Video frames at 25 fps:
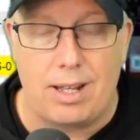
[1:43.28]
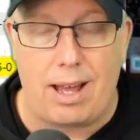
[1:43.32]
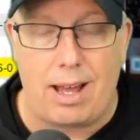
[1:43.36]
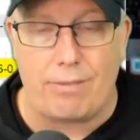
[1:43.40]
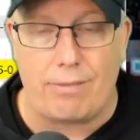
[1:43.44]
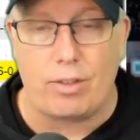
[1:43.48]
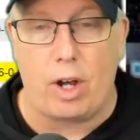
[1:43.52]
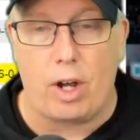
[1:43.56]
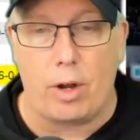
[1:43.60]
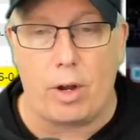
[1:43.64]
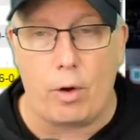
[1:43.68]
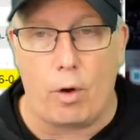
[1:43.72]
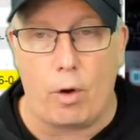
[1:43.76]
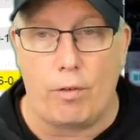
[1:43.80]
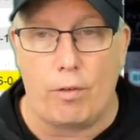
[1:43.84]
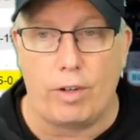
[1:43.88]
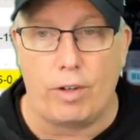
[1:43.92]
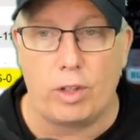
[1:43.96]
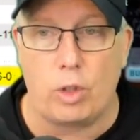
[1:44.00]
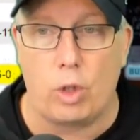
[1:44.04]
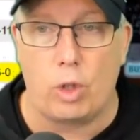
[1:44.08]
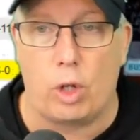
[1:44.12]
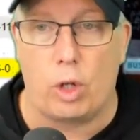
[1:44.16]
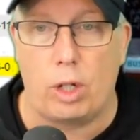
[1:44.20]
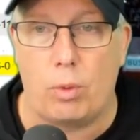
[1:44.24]
have gone over
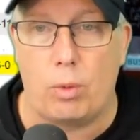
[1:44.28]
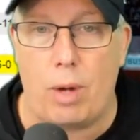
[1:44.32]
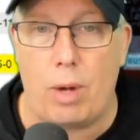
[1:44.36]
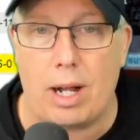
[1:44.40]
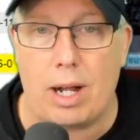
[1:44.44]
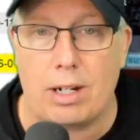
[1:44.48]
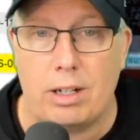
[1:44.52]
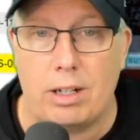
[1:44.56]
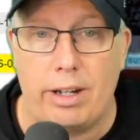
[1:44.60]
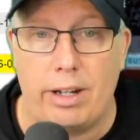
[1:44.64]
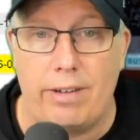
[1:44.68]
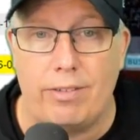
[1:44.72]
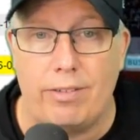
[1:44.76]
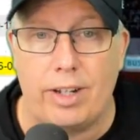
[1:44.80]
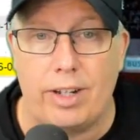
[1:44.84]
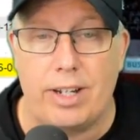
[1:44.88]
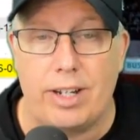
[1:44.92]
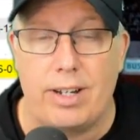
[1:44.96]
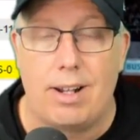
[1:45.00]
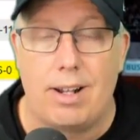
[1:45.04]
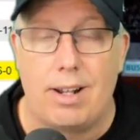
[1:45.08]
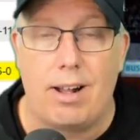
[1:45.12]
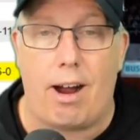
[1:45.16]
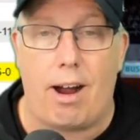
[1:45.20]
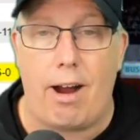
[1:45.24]
the total, while
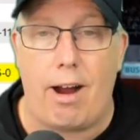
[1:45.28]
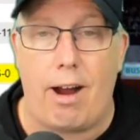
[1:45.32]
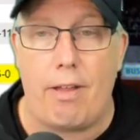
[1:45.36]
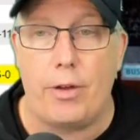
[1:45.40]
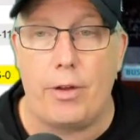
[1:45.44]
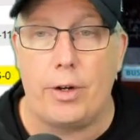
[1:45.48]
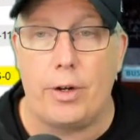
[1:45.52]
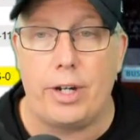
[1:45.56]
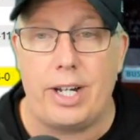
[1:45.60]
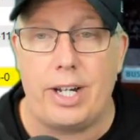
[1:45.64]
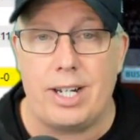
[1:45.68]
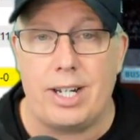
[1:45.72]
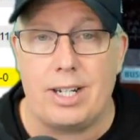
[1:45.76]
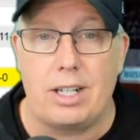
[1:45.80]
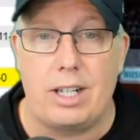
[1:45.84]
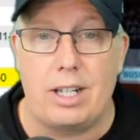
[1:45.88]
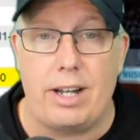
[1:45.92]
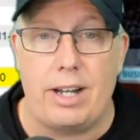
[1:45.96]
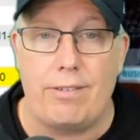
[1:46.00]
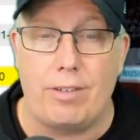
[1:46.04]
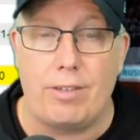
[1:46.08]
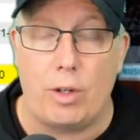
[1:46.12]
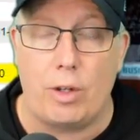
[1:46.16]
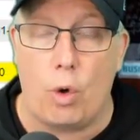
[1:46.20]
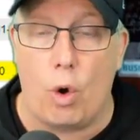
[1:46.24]
Cleveland, either in
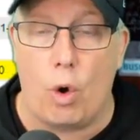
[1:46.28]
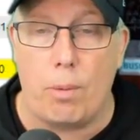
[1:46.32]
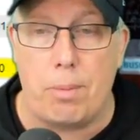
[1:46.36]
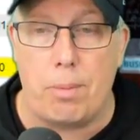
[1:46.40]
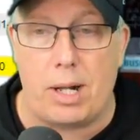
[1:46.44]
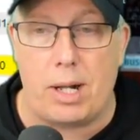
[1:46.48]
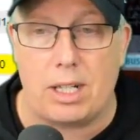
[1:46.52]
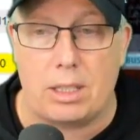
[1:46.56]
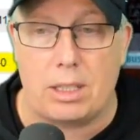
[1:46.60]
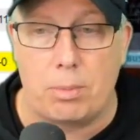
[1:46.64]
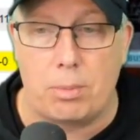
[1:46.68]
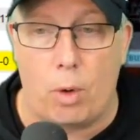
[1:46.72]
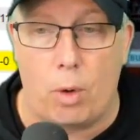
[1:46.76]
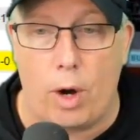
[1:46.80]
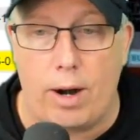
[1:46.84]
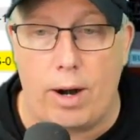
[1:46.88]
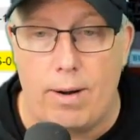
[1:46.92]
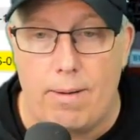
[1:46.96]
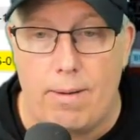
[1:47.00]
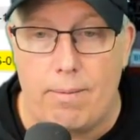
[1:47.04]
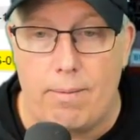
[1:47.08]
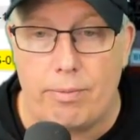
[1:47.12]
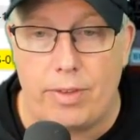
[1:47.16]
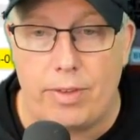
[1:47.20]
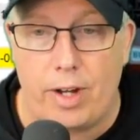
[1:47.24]
Cleveland or
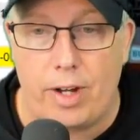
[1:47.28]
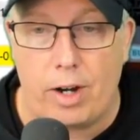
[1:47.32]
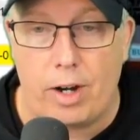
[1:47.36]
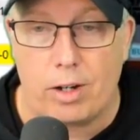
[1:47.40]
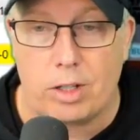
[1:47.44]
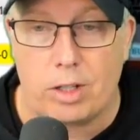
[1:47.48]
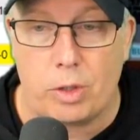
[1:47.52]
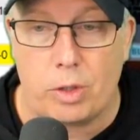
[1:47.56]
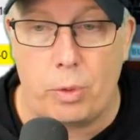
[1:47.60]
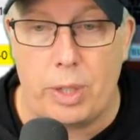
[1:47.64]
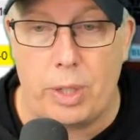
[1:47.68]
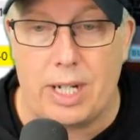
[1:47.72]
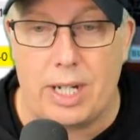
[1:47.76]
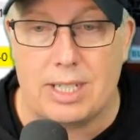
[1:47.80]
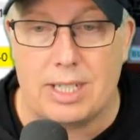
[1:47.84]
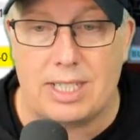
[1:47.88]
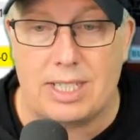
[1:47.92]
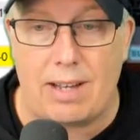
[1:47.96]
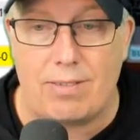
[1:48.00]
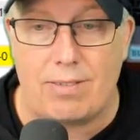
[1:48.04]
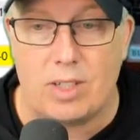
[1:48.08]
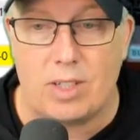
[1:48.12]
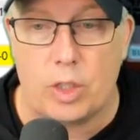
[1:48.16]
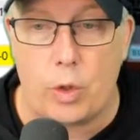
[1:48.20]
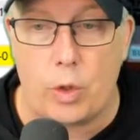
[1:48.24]
Baltimore, they are
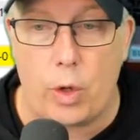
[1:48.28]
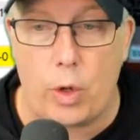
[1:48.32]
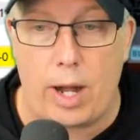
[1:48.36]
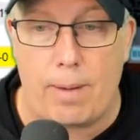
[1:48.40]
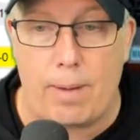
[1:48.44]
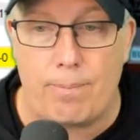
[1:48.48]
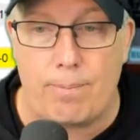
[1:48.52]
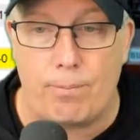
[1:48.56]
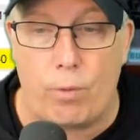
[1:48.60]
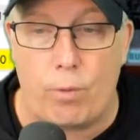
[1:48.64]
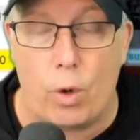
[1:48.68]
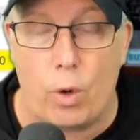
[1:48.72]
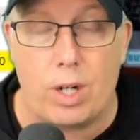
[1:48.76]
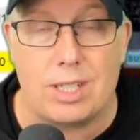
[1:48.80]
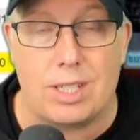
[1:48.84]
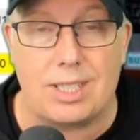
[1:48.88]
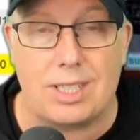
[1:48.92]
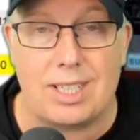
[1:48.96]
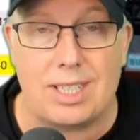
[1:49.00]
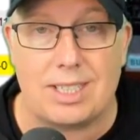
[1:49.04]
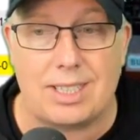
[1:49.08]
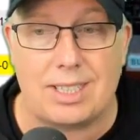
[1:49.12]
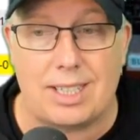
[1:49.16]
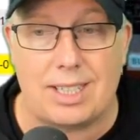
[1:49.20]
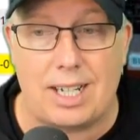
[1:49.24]
3-7 straight up,
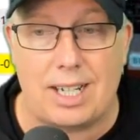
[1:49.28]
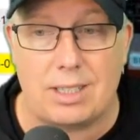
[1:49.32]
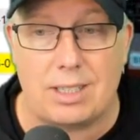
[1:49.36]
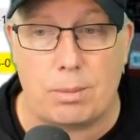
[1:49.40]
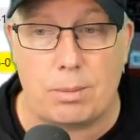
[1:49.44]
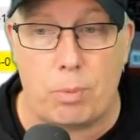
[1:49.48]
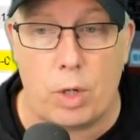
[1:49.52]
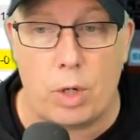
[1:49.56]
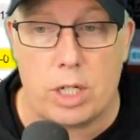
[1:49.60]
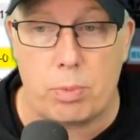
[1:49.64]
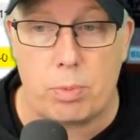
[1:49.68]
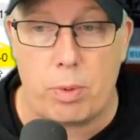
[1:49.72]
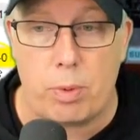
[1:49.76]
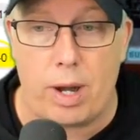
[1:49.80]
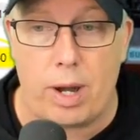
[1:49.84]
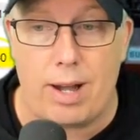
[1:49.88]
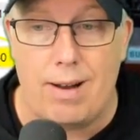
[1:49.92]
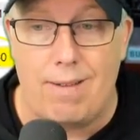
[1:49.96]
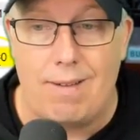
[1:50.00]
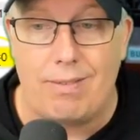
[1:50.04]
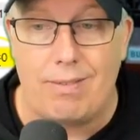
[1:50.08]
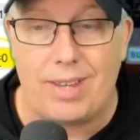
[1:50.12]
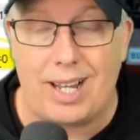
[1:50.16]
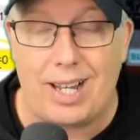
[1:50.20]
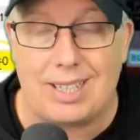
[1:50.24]
4-6 against the point spread,
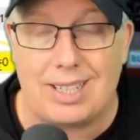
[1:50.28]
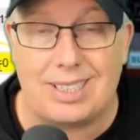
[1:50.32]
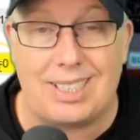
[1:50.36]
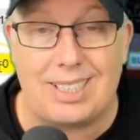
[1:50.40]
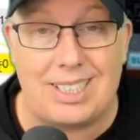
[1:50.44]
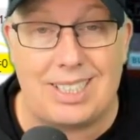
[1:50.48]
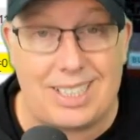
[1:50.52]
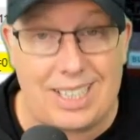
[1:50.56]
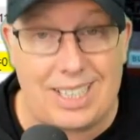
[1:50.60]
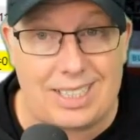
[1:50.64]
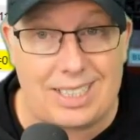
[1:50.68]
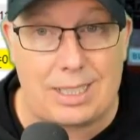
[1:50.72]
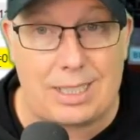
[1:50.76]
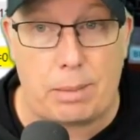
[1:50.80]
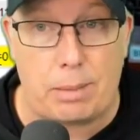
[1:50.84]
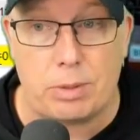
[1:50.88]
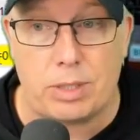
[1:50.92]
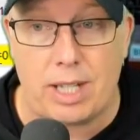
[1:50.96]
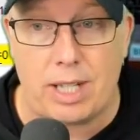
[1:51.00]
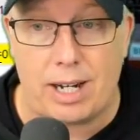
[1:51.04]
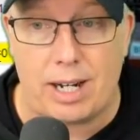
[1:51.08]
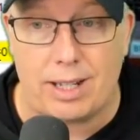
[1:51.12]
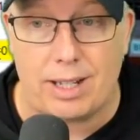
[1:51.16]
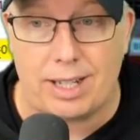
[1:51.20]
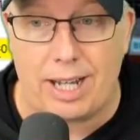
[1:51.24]
and
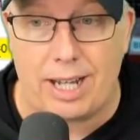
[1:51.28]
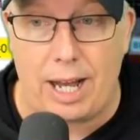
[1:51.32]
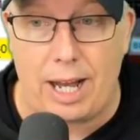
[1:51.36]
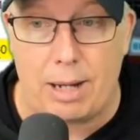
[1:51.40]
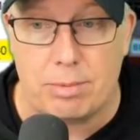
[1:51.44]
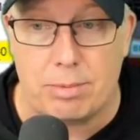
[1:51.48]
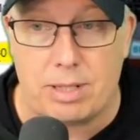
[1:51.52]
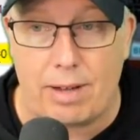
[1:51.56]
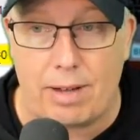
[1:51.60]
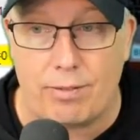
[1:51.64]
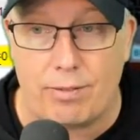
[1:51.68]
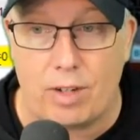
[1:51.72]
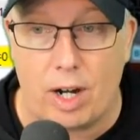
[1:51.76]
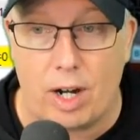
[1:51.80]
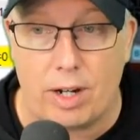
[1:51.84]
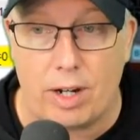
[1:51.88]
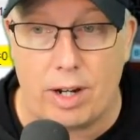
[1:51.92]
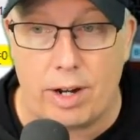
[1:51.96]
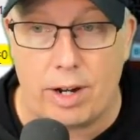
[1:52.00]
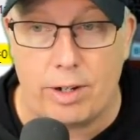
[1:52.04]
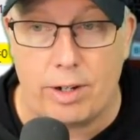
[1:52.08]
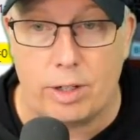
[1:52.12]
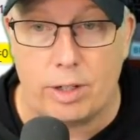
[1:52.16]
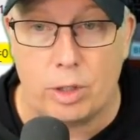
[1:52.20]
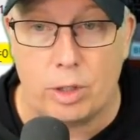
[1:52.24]
60% of the games have gone
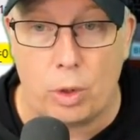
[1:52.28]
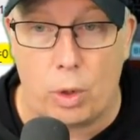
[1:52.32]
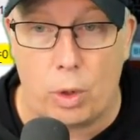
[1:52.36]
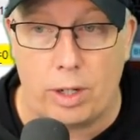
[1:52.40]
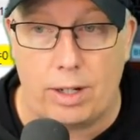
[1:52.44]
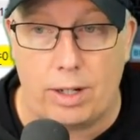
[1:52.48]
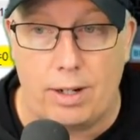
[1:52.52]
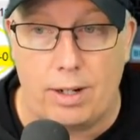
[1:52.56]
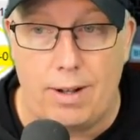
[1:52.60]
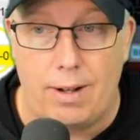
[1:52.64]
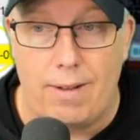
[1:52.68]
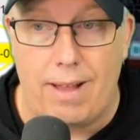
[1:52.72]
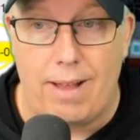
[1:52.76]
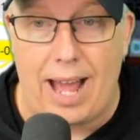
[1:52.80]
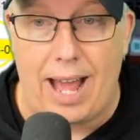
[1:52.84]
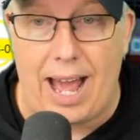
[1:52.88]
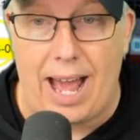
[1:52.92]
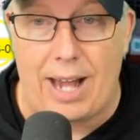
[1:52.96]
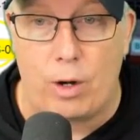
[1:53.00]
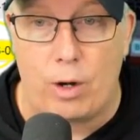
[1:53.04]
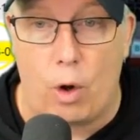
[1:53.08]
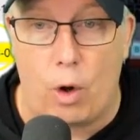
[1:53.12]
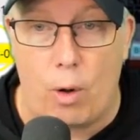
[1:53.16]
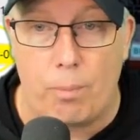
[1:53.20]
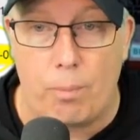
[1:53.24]
under the total.
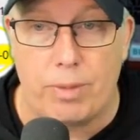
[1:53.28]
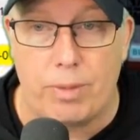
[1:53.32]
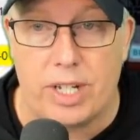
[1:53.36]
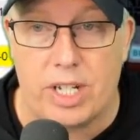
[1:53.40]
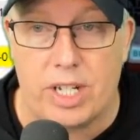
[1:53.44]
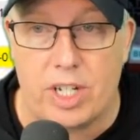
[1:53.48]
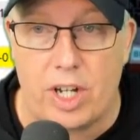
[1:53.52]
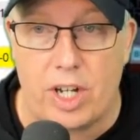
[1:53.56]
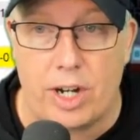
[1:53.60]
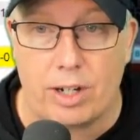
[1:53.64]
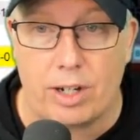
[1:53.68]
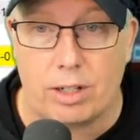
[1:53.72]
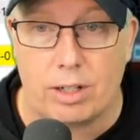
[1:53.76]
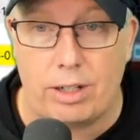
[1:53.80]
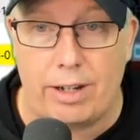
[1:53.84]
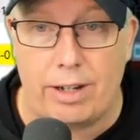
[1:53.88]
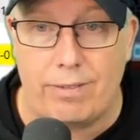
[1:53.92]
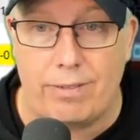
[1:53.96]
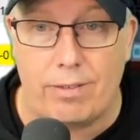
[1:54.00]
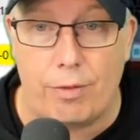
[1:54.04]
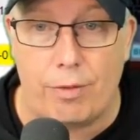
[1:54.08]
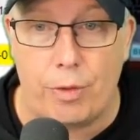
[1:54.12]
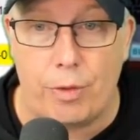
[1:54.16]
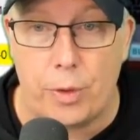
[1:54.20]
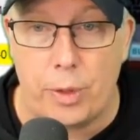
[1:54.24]
At home this year,
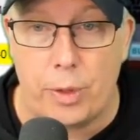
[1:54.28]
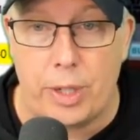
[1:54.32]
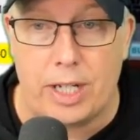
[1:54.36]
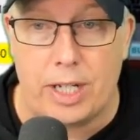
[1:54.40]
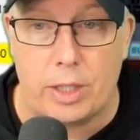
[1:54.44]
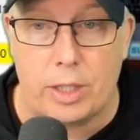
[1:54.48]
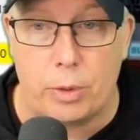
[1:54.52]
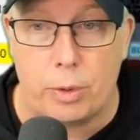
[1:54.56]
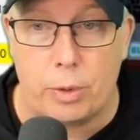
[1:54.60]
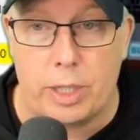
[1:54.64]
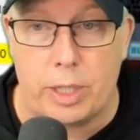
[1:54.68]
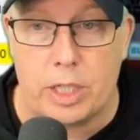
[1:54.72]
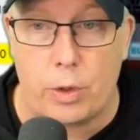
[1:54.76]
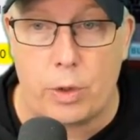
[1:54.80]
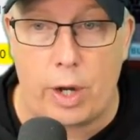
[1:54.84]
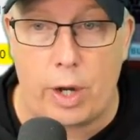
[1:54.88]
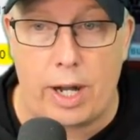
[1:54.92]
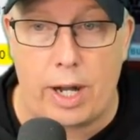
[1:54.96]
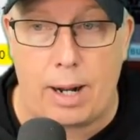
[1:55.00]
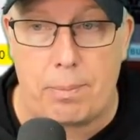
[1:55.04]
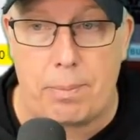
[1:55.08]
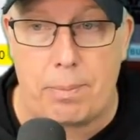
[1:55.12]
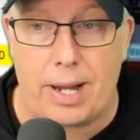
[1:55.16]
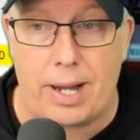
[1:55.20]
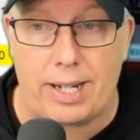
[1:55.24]
Cleveland 3-3
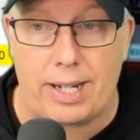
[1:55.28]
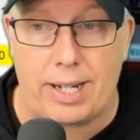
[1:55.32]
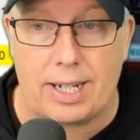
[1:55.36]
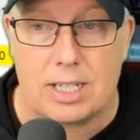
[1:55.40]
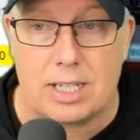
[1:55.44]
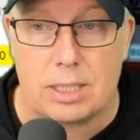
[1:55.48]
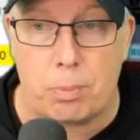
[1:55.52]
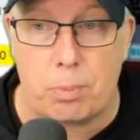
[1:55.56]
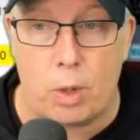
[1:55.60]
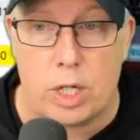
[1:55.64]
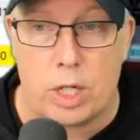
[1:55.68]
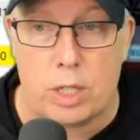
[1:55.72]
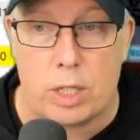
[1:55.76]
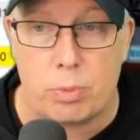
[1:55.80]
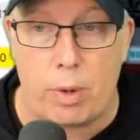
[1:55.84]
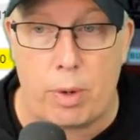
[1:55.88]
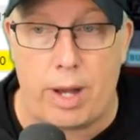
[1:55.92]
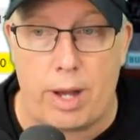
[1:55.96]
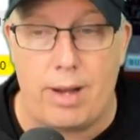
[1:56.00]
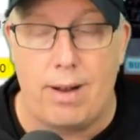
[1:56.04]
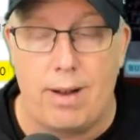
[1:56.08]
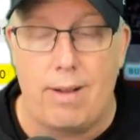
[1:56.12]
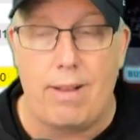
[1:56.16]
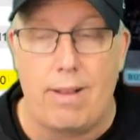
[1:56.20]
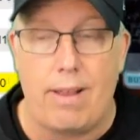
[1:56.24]
straight up and against the point
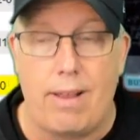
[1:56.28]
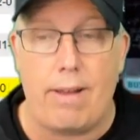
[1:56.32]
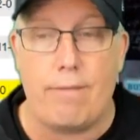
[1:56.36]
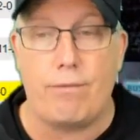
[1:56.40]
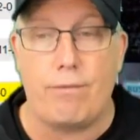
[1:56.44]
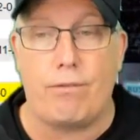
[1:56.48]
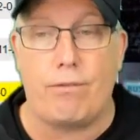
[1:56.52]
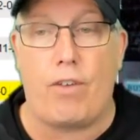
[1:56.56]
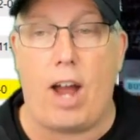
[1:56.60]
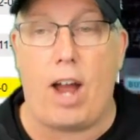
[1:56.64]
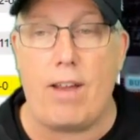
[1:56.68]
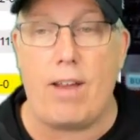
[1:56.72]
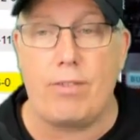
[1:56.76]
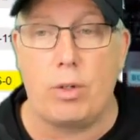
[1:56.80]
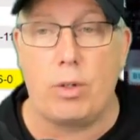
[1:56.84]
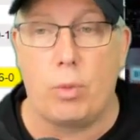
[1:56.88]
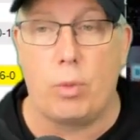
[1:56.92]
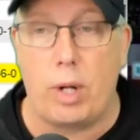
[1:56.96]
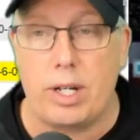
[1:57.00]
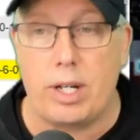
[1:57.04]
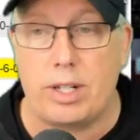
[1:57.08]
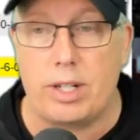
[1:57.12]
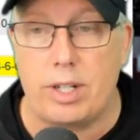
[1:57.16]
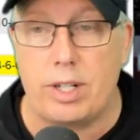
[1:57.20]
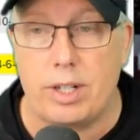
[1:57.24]
spread, and
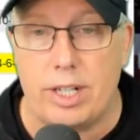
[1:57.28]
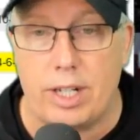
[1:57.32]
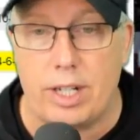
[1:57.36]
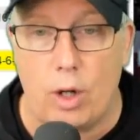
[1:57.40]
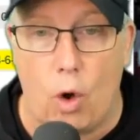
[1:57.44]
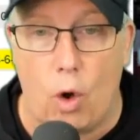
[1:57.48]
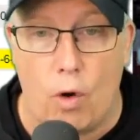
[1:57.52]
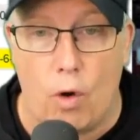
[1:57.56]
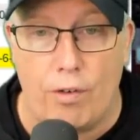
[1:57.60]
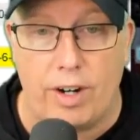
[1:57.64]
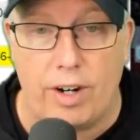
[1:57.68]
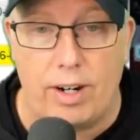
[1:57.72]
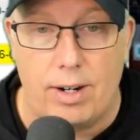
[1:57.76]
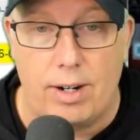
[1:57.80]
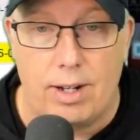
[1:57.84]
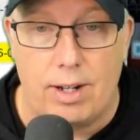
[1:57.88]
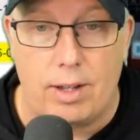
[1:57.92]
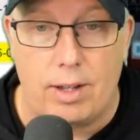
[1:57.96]
5-1 to the over,